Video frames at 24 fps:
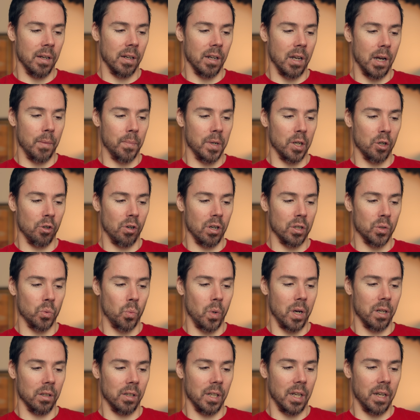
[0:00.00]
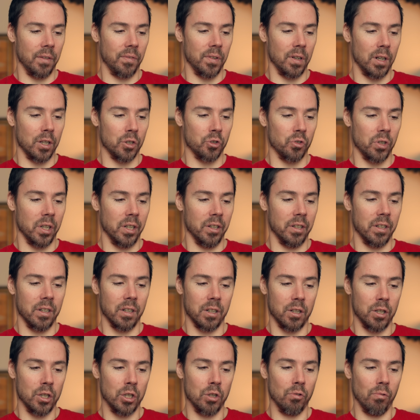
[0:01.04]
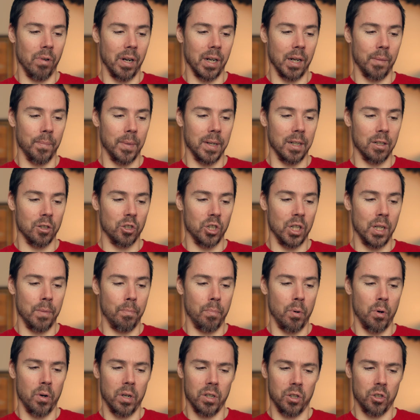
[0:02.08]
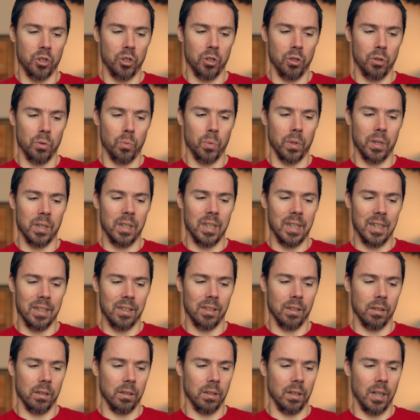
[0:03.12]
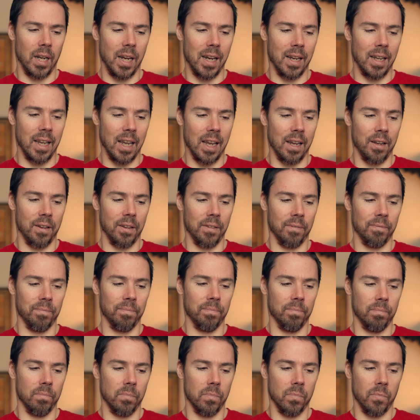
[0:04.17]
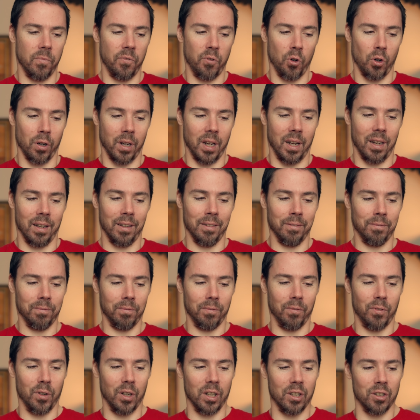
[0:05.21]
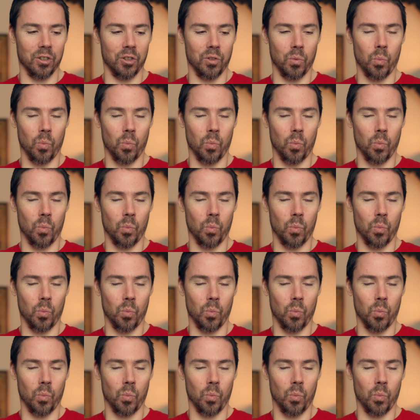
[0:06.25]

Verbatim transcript: coming across wildlife in Australia, could you recommend a cheap point and shoot with decent eight K, four K footage?